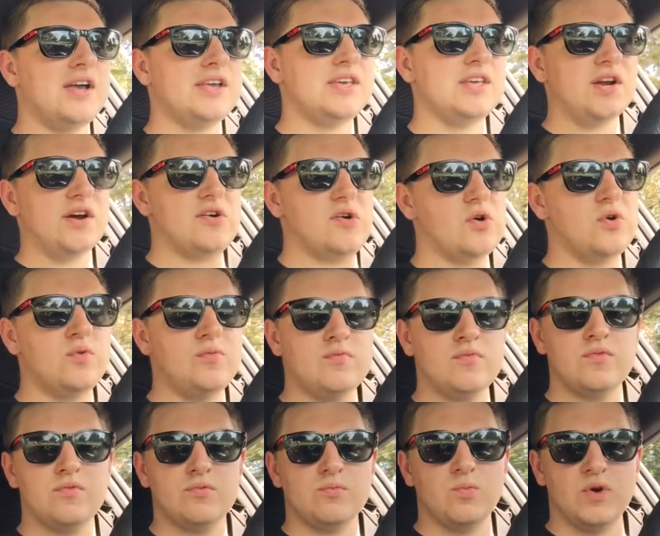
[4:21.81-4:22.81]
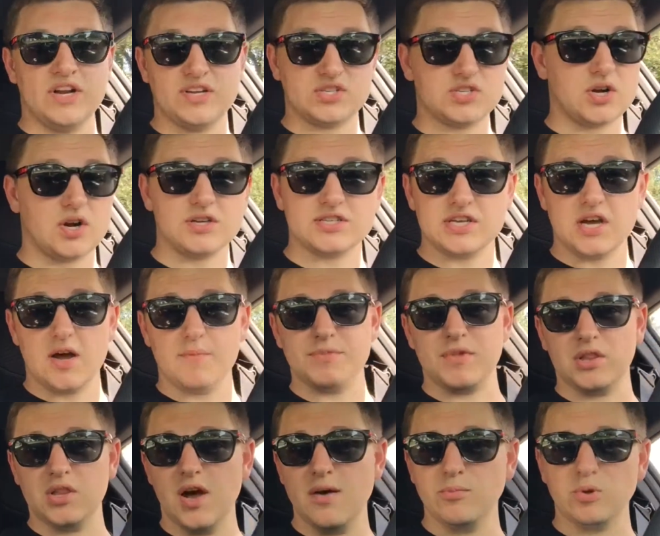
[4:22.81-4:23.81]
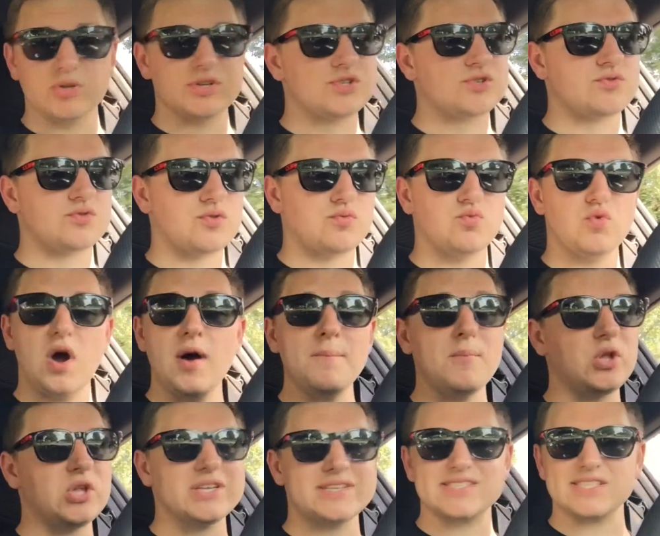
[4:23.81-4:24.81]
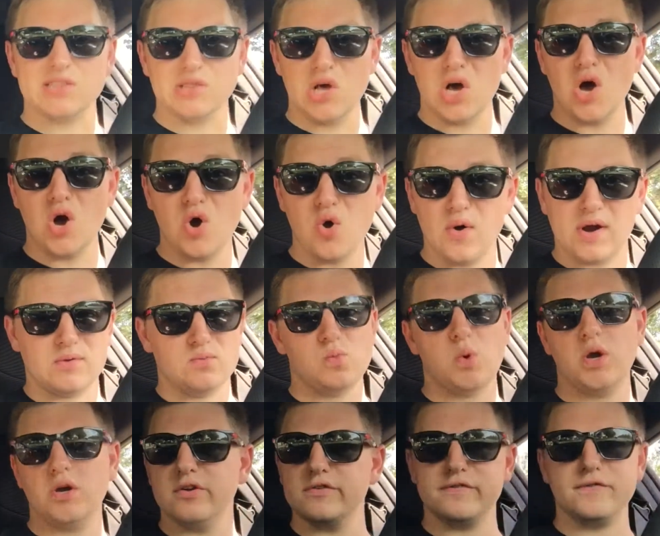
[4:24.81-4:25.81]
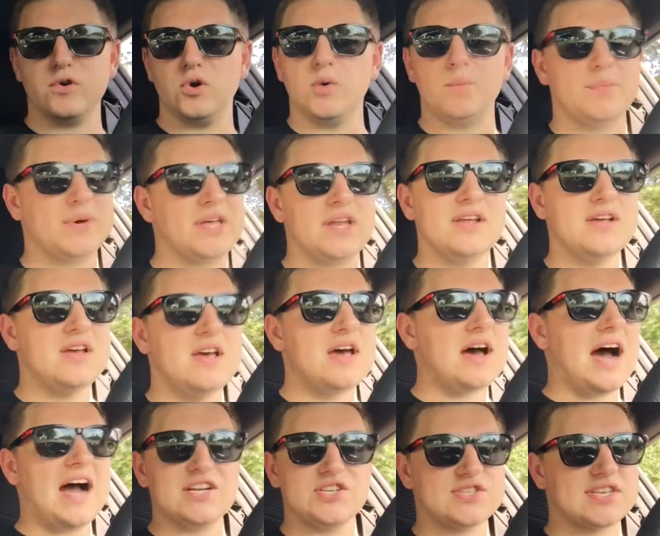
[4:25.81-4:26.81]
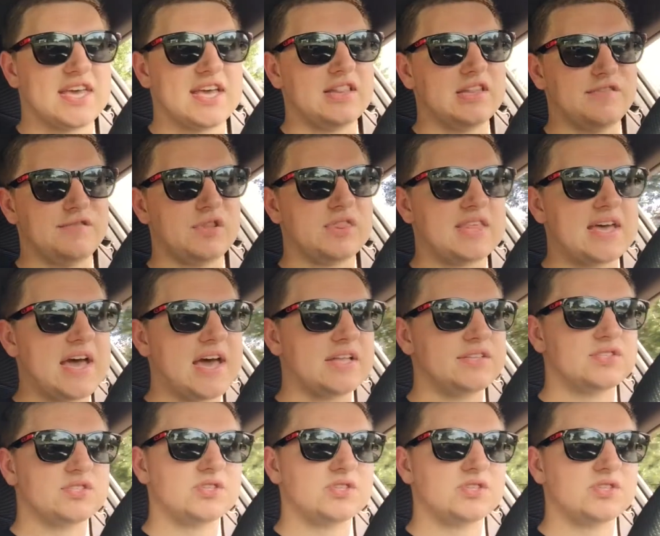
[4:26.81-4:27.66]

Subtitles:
You know, when it starts up, the rumble is low and wonderful, but I just can't live with that.